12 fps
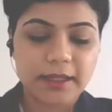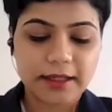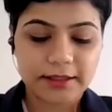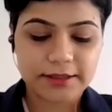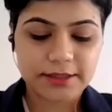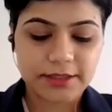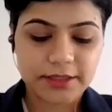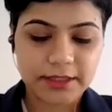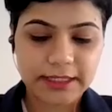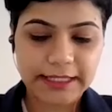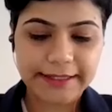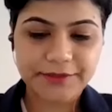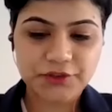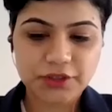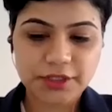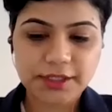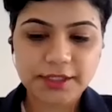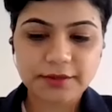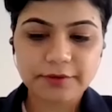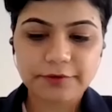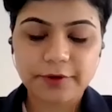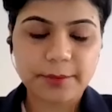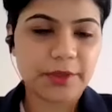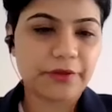at hhl
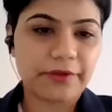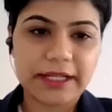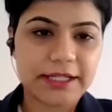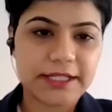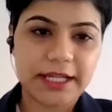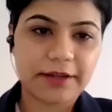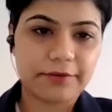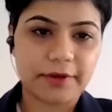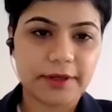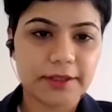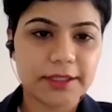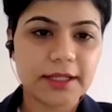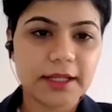from the very day one